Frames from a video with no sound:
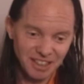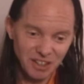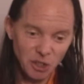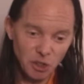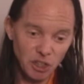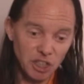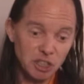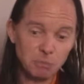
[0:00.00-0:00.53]

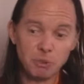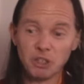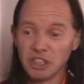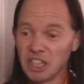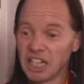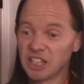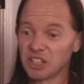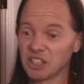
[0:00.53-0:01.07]
Or is Buddha
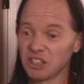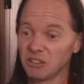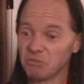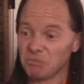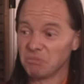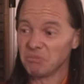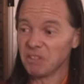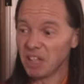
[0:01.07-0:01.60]
nature
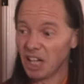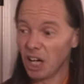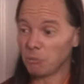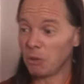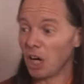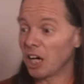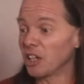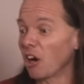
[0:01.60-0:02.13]

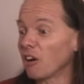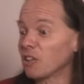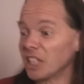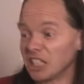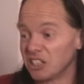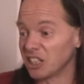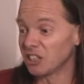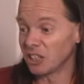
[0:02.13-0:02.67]
a, an already
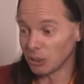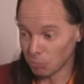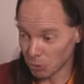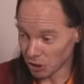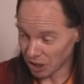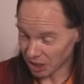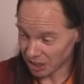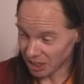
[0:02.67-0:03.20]
existing
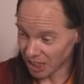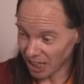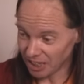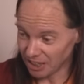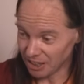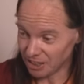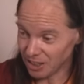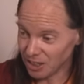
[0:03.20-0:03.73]
Buddha
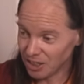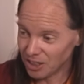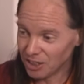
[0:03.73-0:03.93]
inside of you?